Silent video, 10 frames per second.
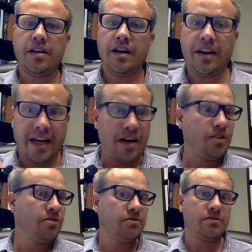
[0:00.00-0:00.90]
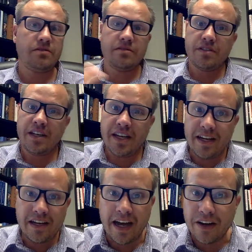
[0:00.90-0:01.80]
now,
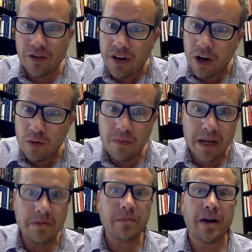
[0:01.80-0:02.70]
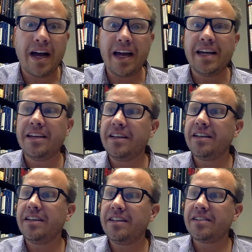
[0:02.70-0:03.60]
I don't know, maybe by
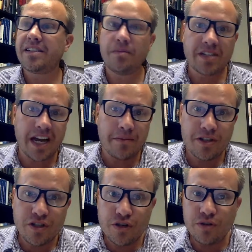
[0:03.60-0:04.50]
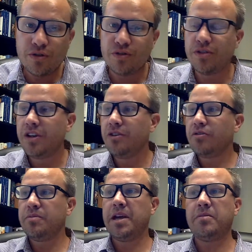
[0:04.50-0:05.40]
sometime in June,
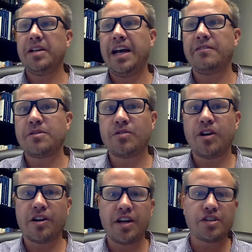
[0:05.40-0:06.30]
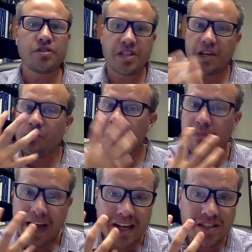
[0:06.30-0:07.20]
we'll be able to have some congregational singing with
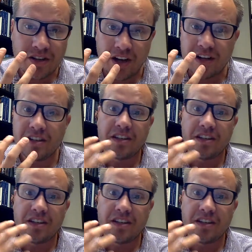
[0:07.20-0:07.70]
masks on,